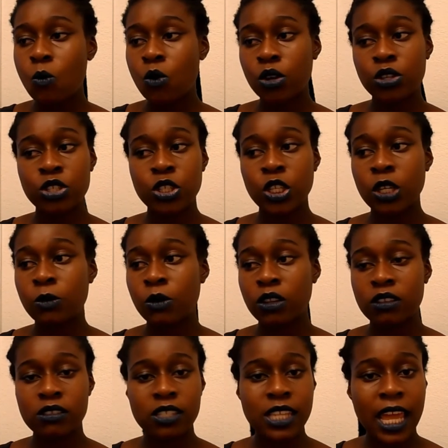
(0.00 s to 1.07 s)
what you're doing,
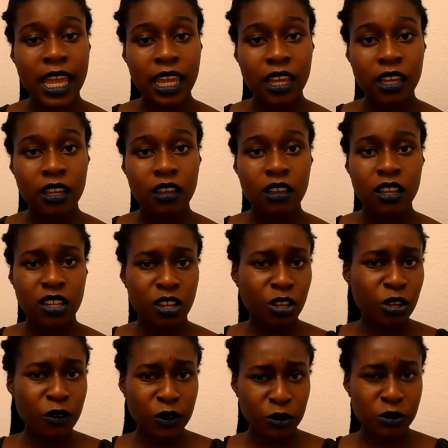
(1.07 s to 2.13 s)
what you're saying,
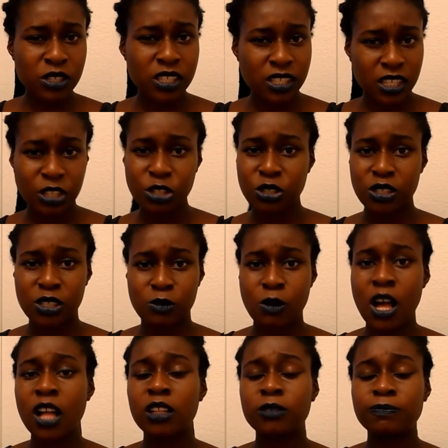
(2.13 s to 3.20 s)
look over your decision as
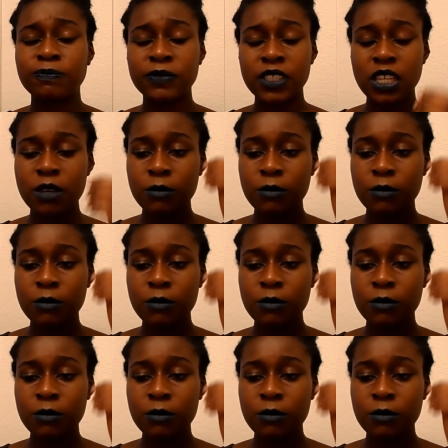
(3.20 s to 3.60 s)
well.